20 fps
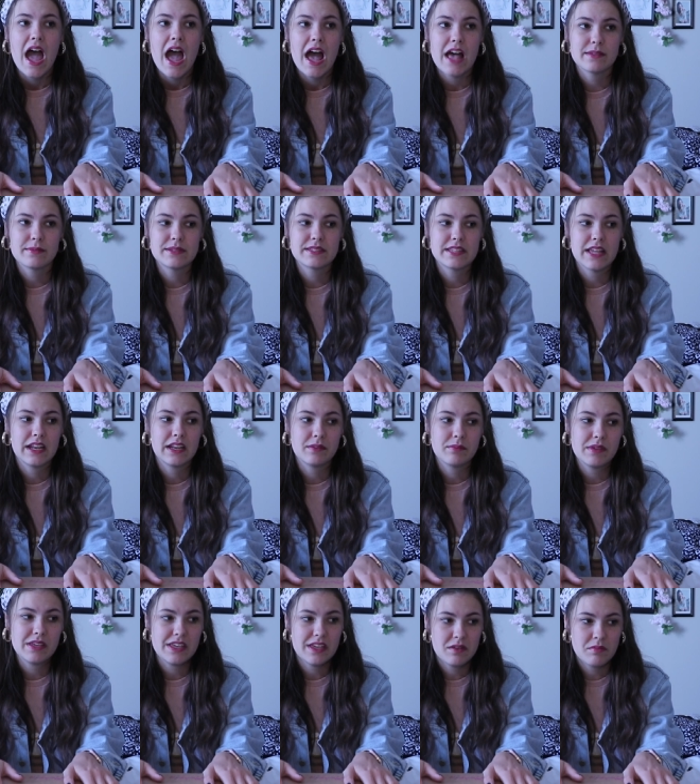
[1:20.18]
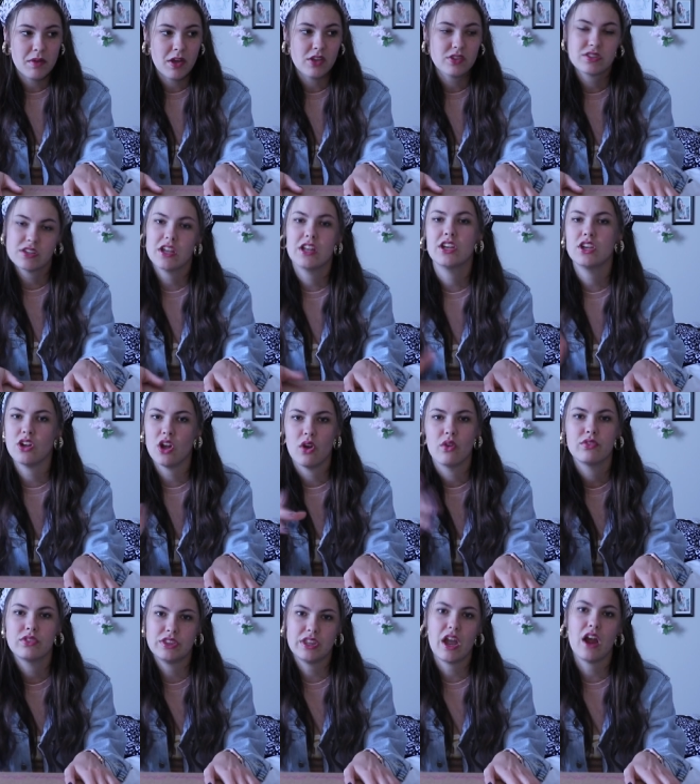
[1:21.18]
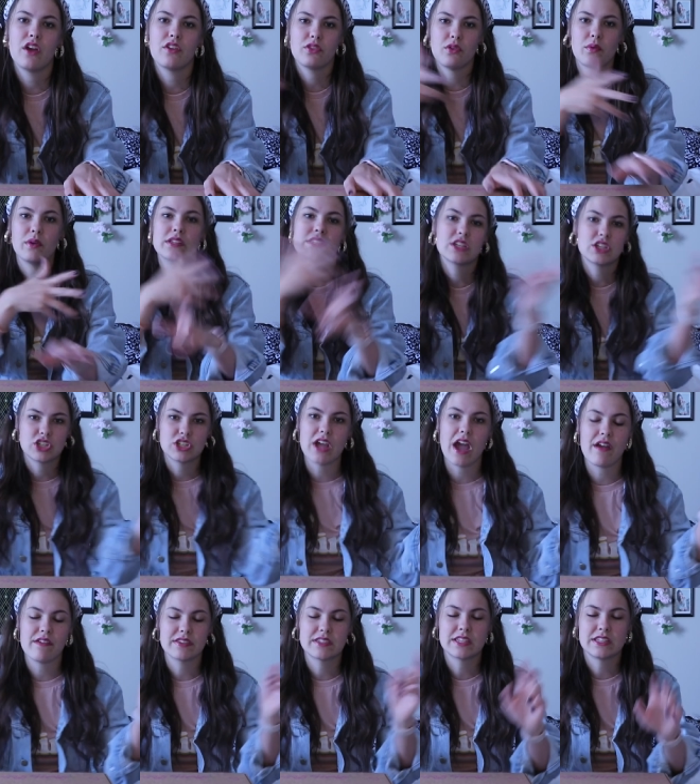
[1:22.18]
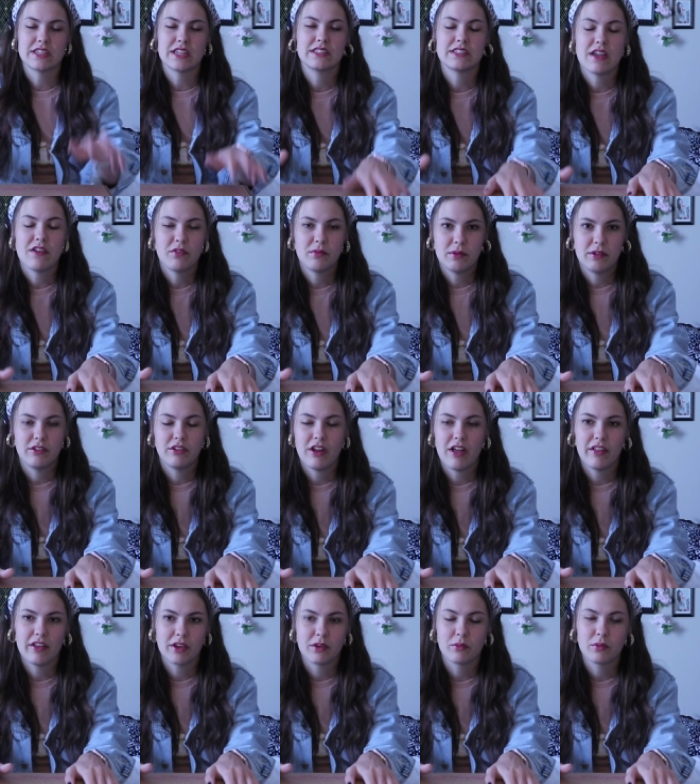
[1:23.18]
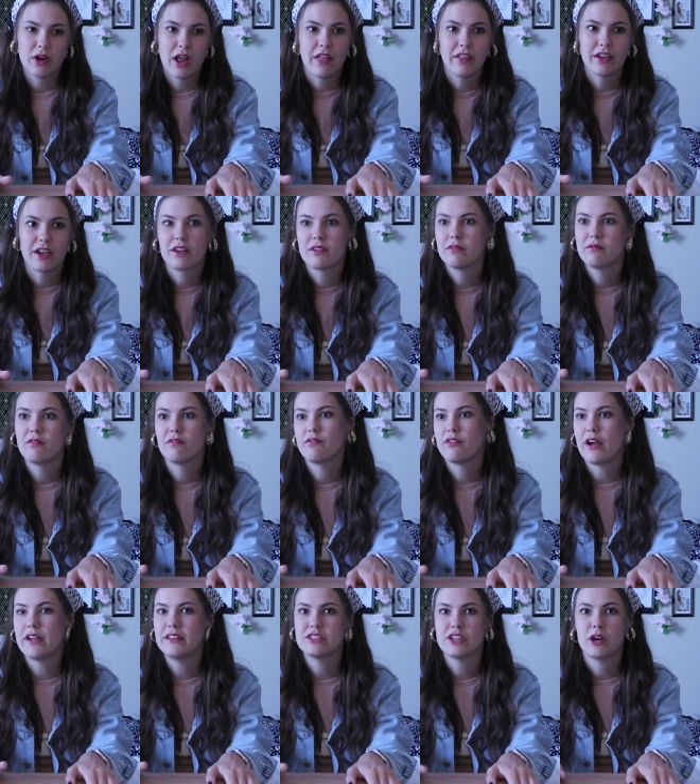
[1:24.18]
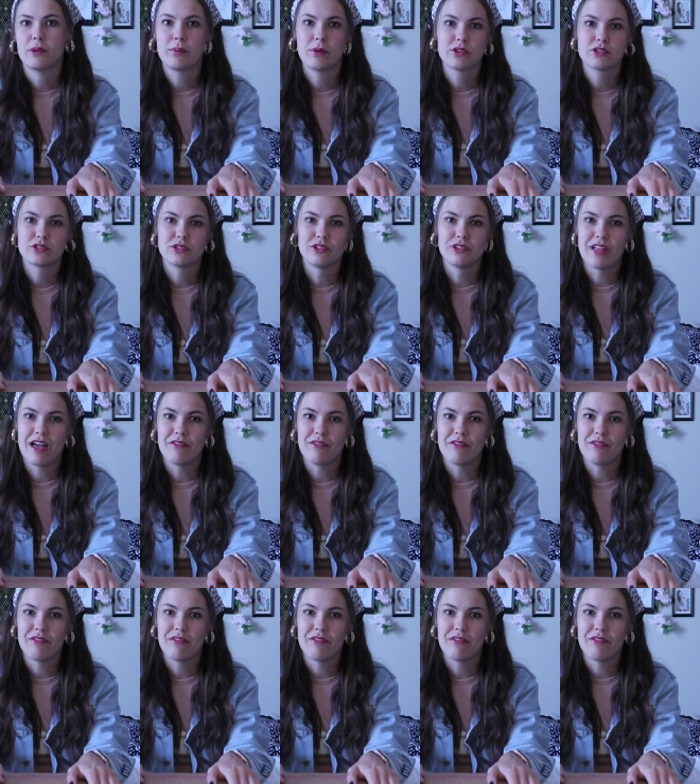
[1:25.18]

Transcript: has been sending me emails. And you know, they're the ones that she obviously sends everybody. They're not like, we're not like friends on a personal